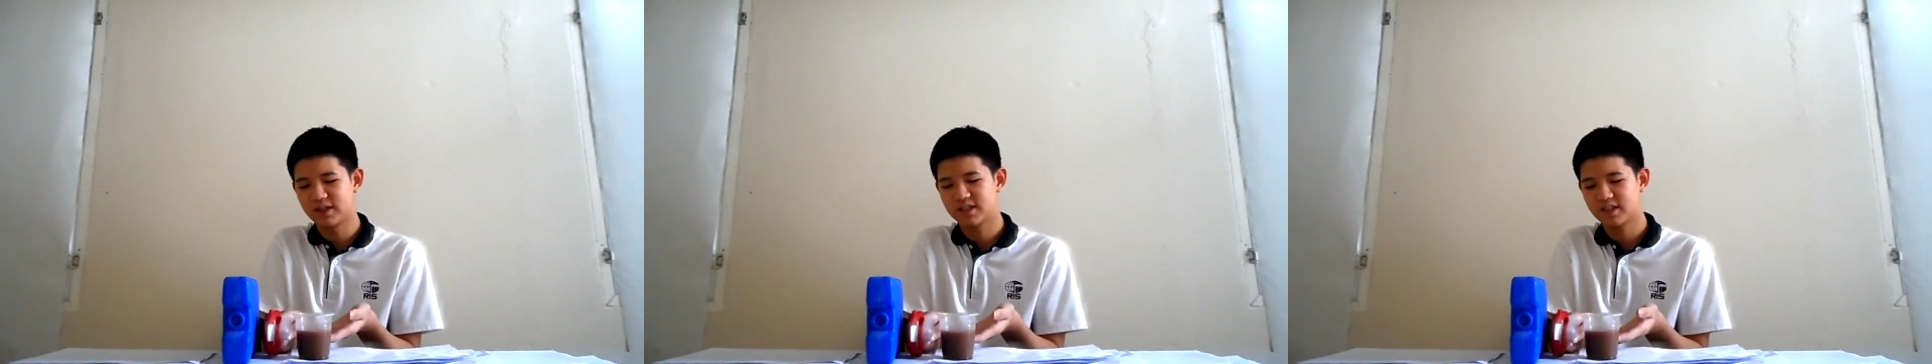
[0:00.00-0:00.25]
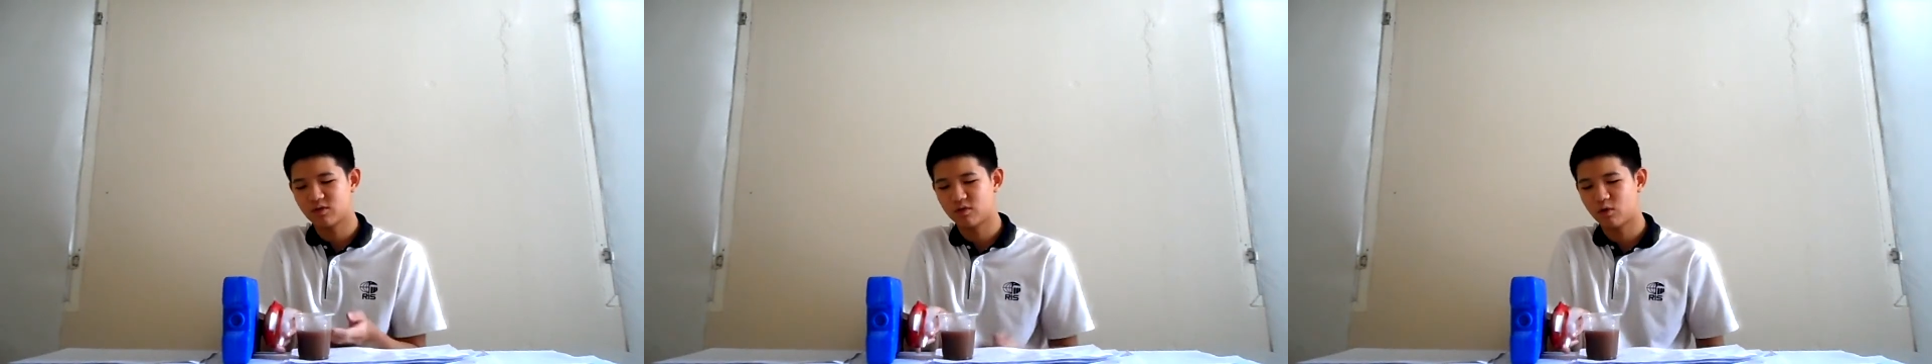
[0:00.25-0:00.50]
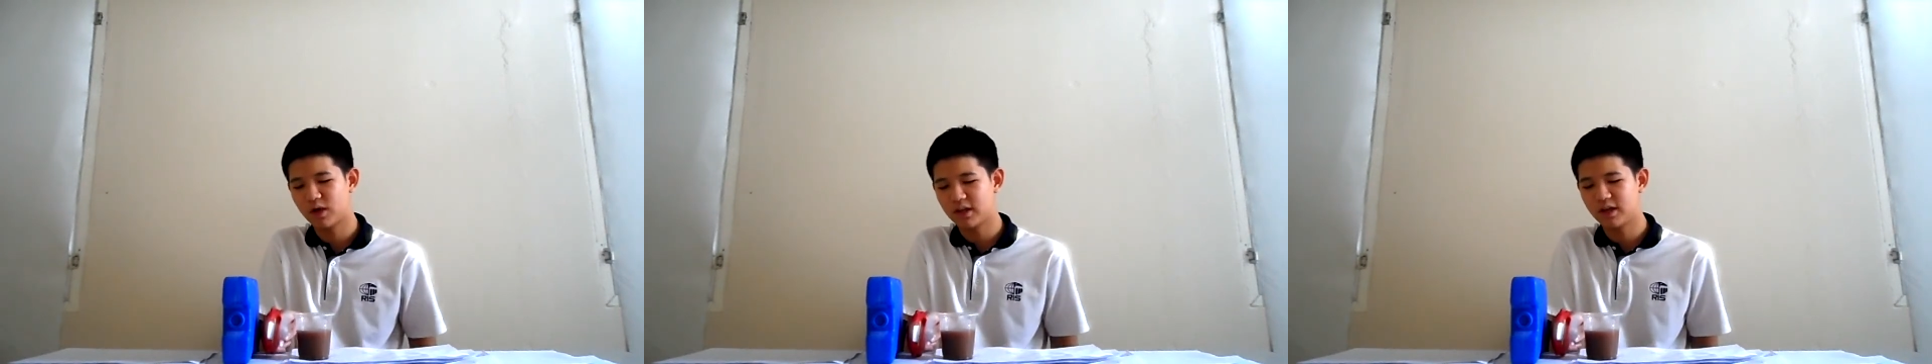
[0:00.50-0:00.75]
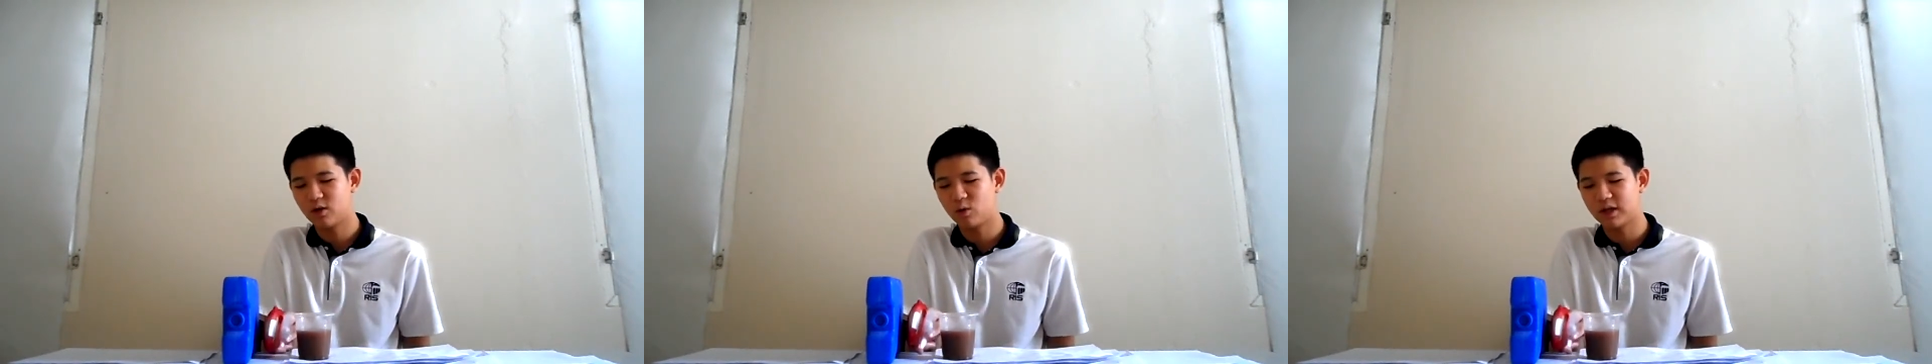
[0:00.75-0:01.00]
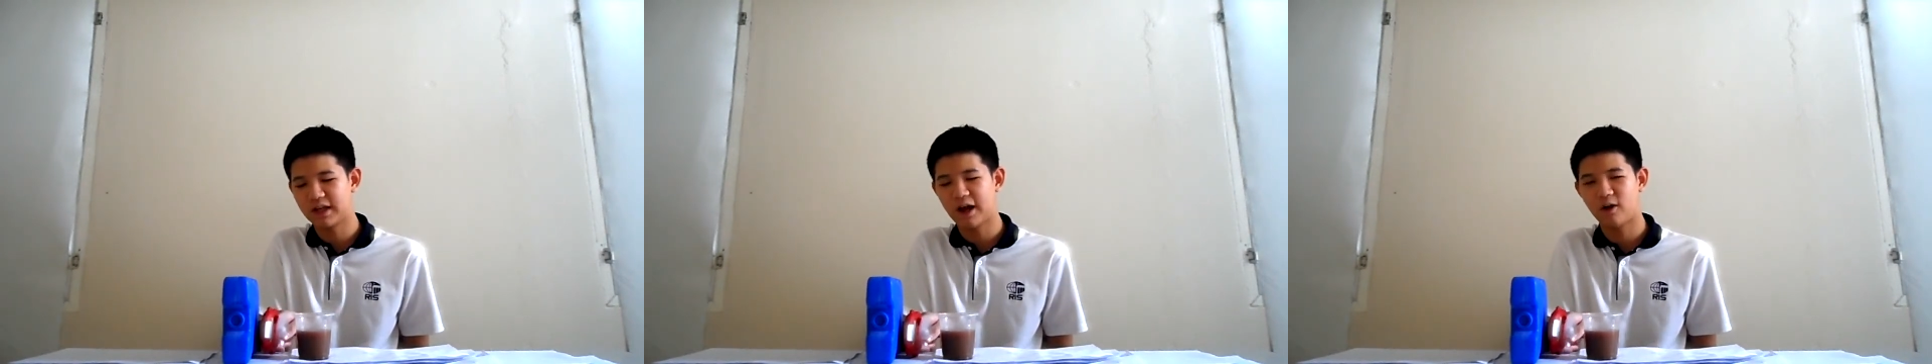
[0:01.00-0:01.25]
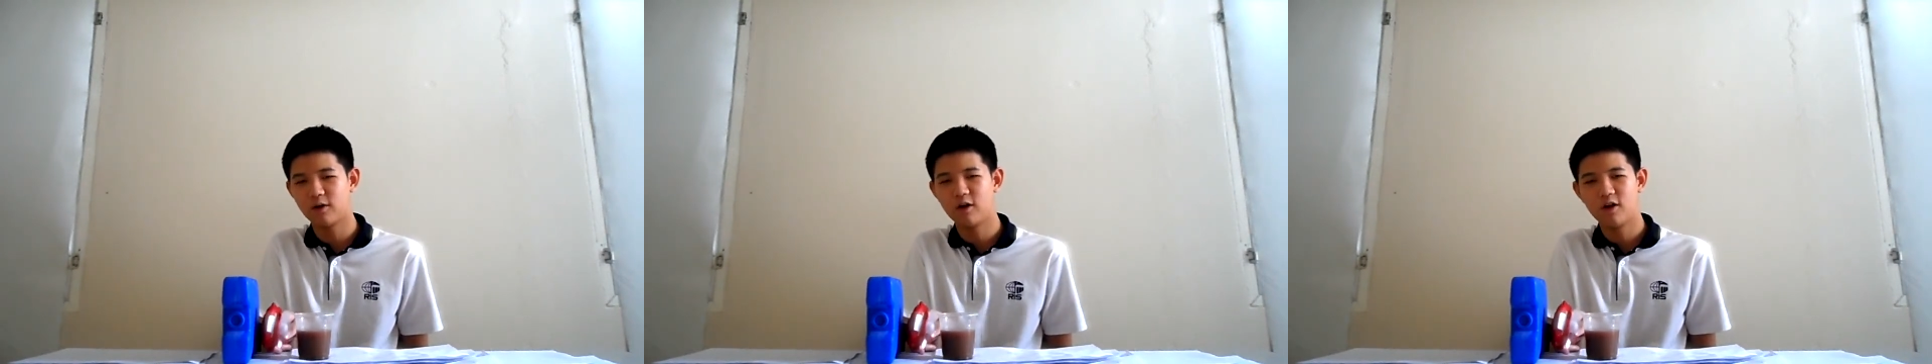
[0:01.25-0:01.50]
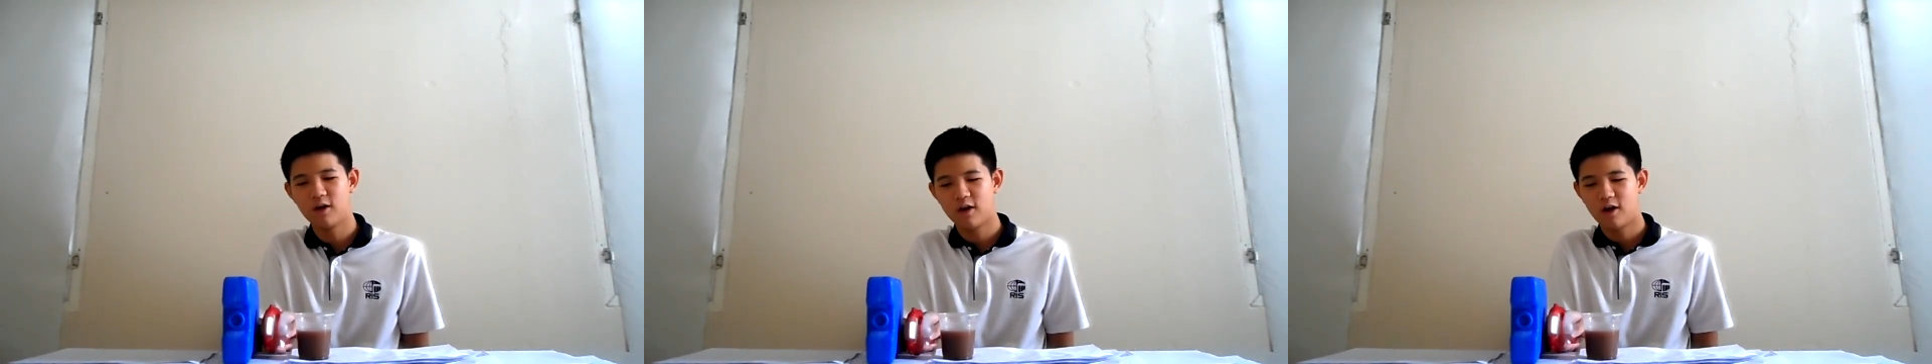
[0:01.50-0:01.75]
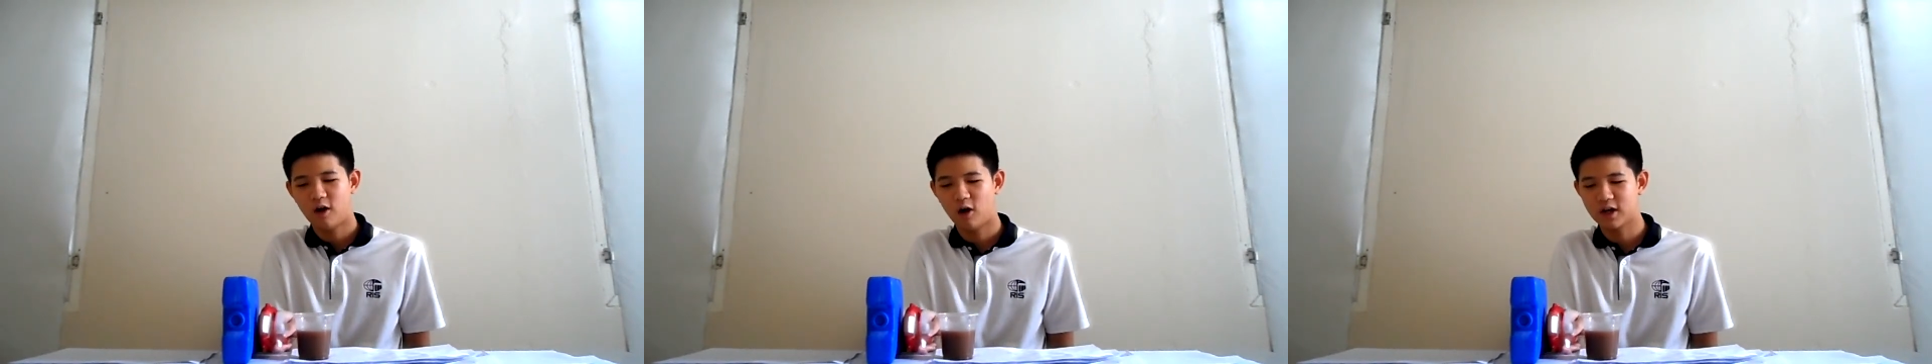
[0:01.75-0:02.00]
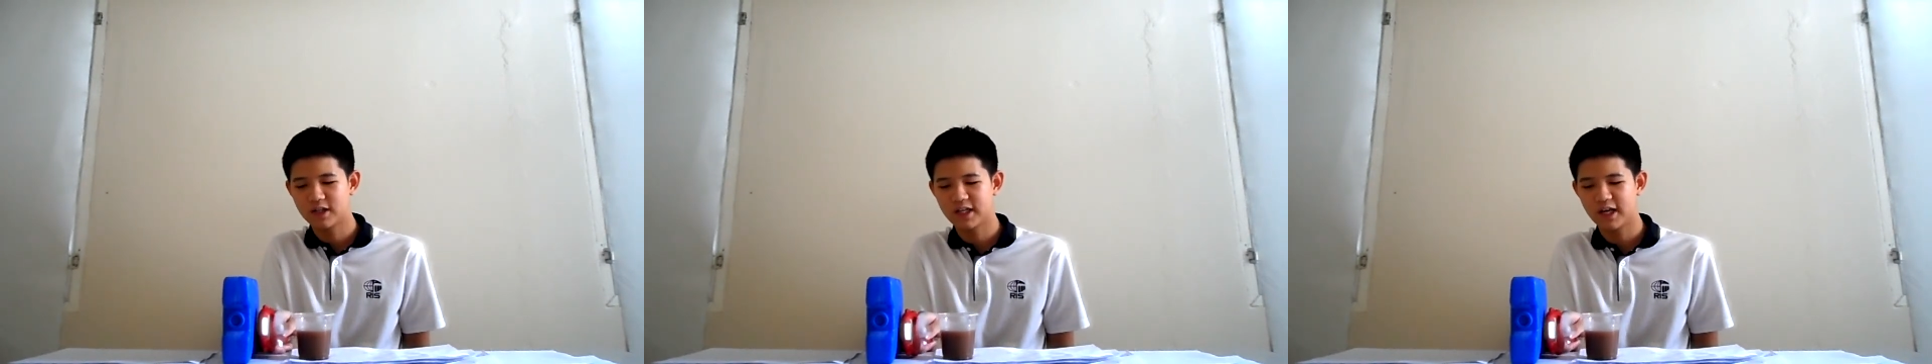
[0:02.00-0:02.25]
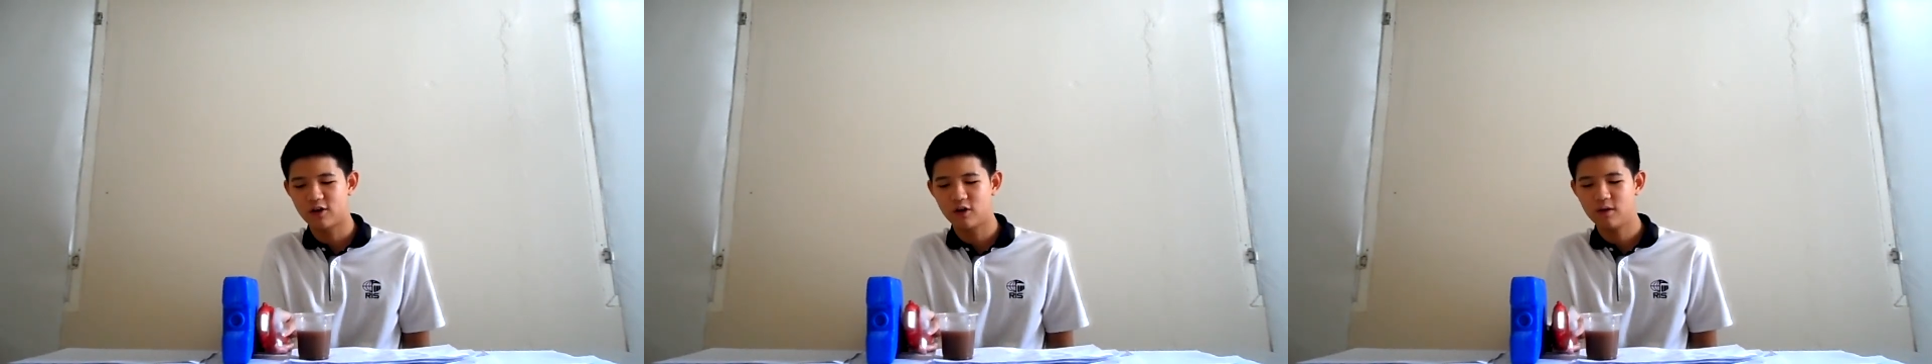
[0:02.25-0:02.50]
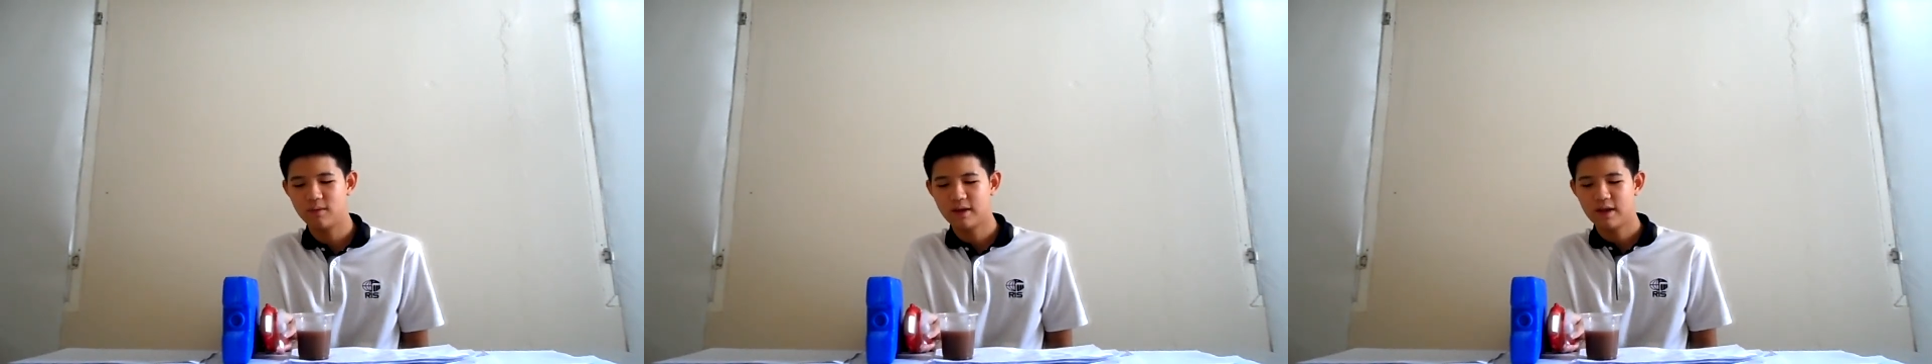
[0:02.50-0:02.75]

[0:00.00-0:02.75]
It's quickly cooling down our container.